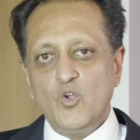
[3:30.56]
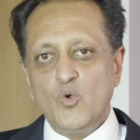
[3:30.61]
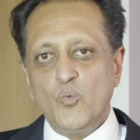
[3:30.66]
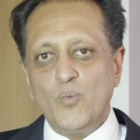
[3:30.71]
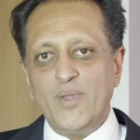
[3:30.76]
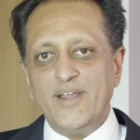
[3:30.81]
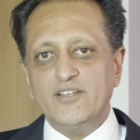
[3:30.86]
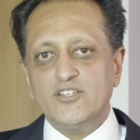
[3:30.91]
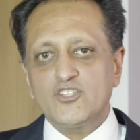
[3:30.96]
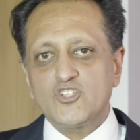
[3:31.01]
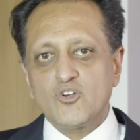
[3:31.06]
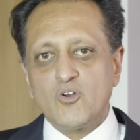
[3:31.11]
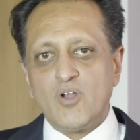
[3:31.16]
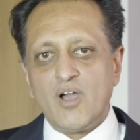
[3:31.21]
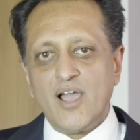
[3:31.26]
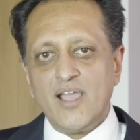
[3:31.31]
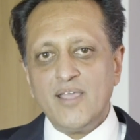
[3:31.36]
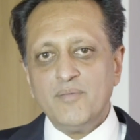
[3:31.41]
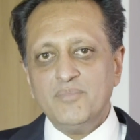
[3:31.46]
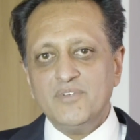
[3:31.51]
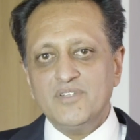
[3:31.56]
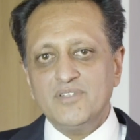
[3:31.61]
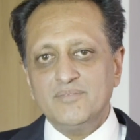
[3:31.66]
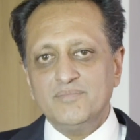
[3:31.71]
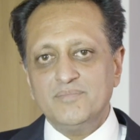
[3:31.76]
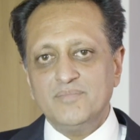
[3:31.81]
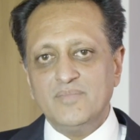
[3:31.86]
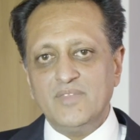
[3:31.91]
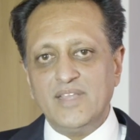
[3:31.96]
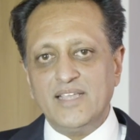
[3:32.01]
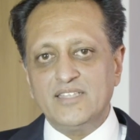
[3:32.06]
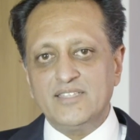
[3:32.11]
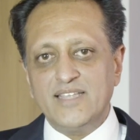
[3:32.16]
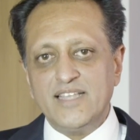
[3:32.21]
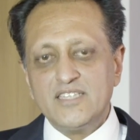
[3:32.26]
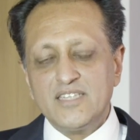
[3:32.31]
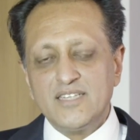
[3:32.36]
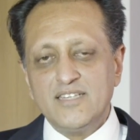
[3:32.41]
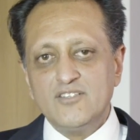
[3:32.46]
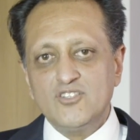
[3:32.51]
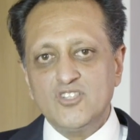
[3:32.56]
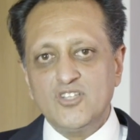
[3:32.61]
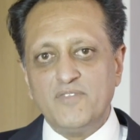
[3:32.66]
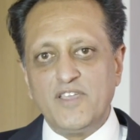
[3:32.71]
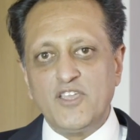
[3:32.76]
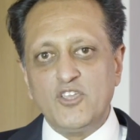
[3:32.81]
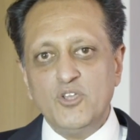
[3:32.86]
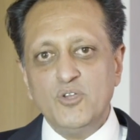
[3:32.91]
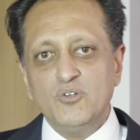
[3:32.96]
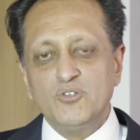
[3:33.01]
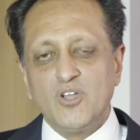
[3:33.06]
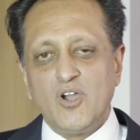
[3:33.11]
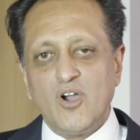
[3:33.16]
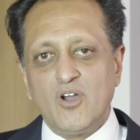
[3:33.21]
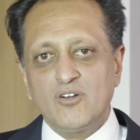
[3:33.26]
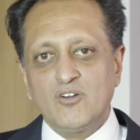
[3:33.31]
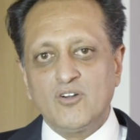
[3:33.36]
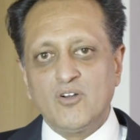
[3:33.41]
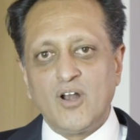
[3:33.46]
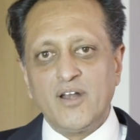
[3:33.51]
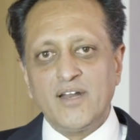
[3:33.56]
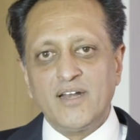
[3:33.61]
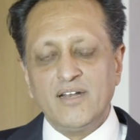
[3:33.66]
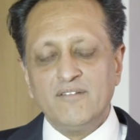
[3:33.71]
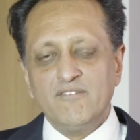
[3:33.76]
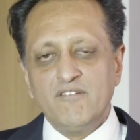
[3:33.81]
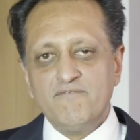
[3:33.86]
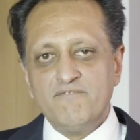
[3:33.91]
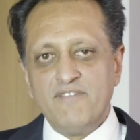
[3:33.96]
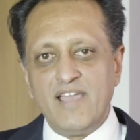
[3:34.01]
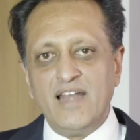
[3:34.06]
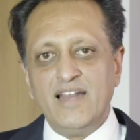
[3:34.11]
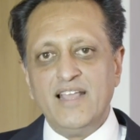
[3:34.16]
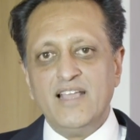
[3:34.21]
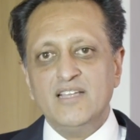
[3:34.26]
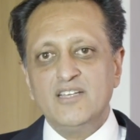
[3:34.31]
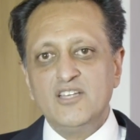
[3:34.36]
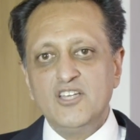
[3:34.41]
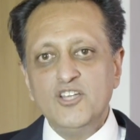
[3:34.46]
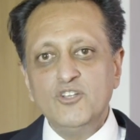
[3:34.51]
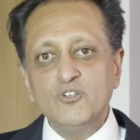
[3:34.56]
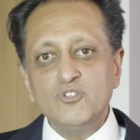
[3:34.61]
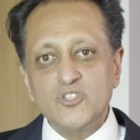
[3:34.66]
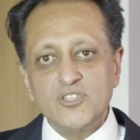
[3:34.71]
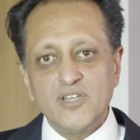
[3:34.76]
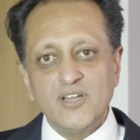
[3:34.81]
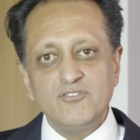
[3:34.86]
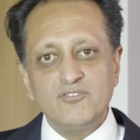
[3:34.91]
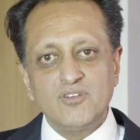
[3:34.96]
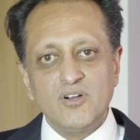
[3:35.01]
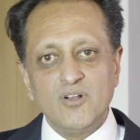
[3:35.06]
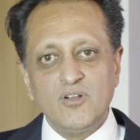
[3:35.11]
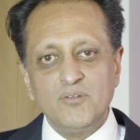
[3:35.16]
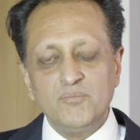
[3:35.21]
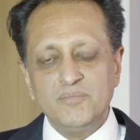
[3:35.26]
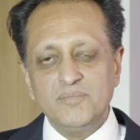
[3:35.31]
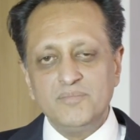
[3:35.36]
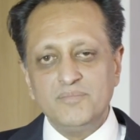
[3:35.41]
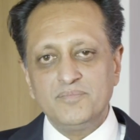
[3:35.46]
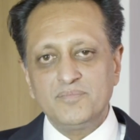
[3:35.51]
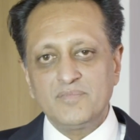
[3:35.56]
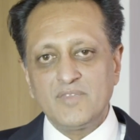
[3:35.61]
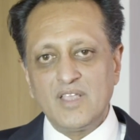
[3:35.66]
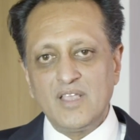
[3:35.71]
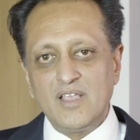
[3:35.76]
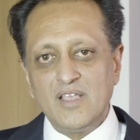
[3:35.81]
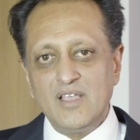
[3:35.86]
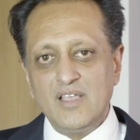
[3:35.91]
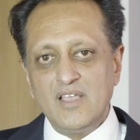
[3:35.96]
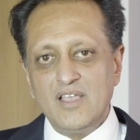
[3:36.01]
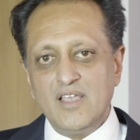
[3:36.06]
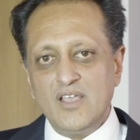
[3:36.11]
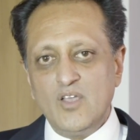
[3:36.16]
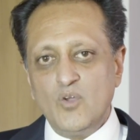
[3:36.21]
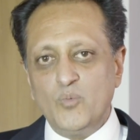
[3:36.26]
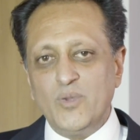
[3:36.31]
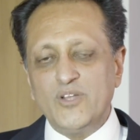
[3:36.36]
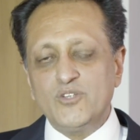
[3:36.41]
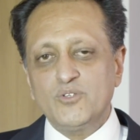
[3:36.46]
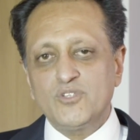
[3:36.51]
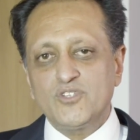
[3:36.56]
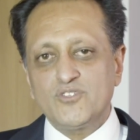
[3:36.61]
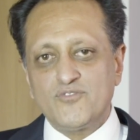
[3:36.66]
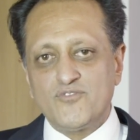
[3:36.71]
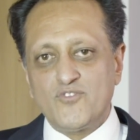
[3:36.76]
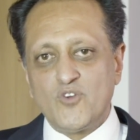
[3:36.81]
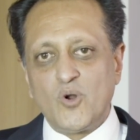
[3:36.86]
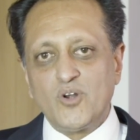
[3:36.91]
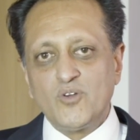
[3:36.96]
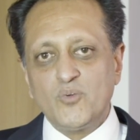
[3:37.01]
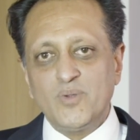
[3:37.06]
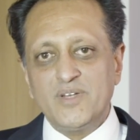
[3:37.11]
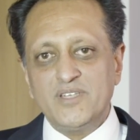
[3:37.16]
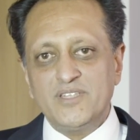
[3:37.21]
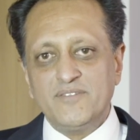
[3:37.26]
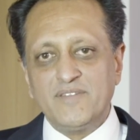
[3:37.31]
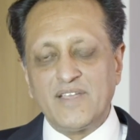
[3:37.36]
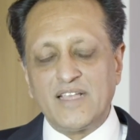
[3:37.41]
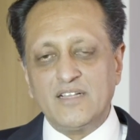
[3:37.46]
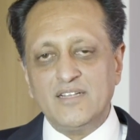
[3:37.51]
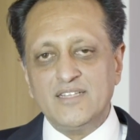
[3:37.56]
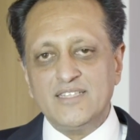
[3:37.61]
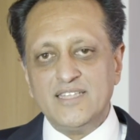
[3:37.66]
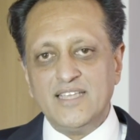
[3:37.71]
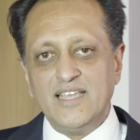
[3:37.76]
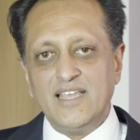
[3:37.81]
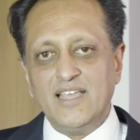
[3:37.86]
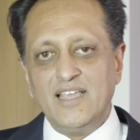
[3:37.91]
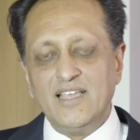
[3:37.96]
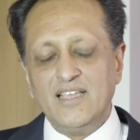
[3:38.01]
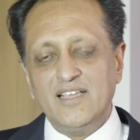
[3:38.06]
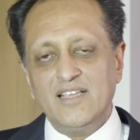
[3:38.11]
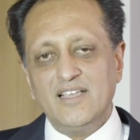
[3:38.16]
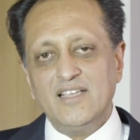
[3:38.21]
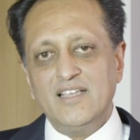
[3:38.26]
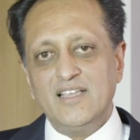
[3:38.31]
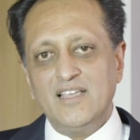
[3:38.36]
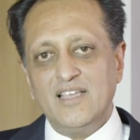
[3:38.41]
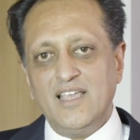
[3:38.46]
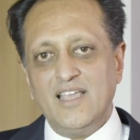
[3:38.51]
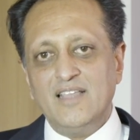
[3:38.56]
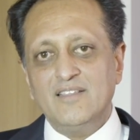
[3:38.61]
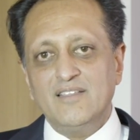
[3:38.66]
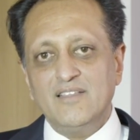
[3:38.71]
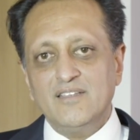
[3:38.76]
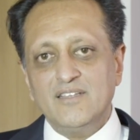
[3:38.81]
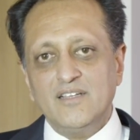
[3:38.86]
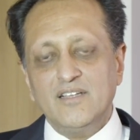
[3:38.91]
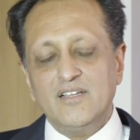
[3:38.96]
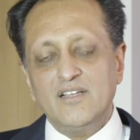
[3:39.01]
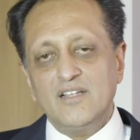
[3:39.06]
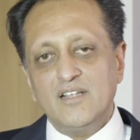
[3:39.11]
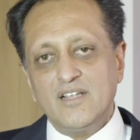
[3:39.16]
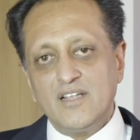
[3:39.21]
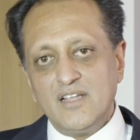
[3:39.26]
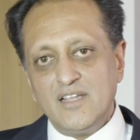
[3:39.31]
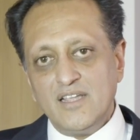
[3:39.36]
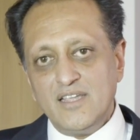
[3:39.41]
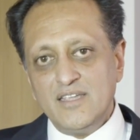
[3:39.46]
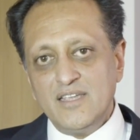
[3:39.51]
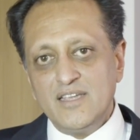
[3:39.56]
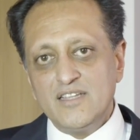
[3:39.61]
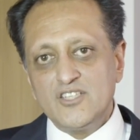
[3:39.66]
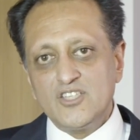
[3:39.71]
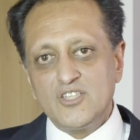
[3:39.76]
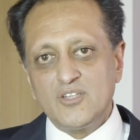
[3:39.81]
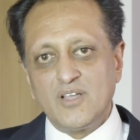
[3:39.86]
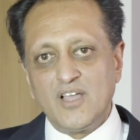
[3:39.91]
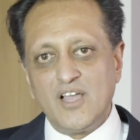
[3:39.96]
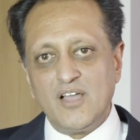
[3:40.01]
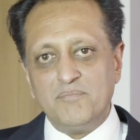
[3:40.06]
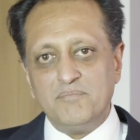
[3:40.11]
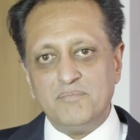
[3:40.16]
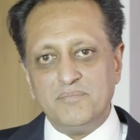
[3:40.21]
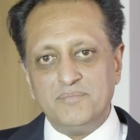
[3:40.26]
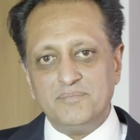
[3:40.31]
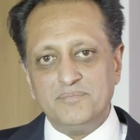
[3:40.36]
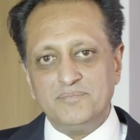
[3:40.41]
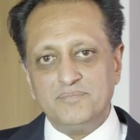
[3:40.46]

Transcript: We described the existence of acute on chronic liver failure, new syndrome, which was fraught with difficulty in the years to come.